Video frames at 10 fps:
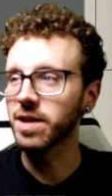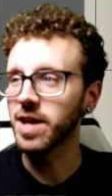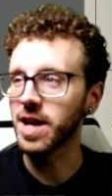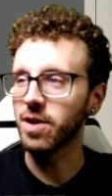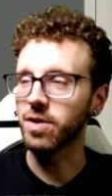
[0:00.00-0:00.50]

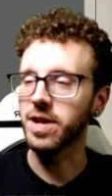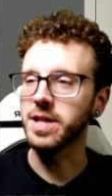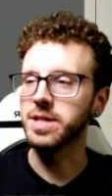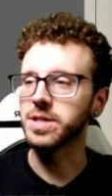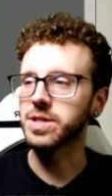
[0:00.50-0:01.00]
here
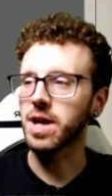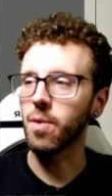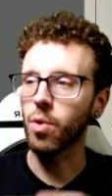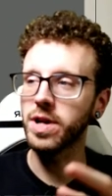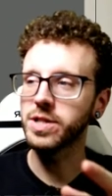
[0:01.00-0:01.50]
is I
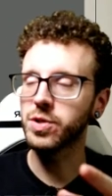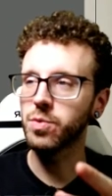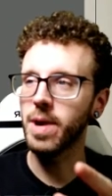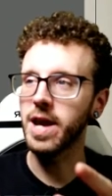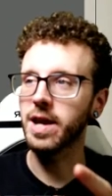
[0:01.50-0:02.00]
wanted to
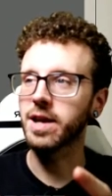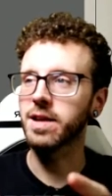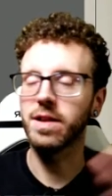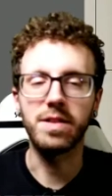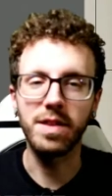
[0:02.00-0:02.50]
make
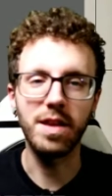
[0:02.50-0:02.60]
that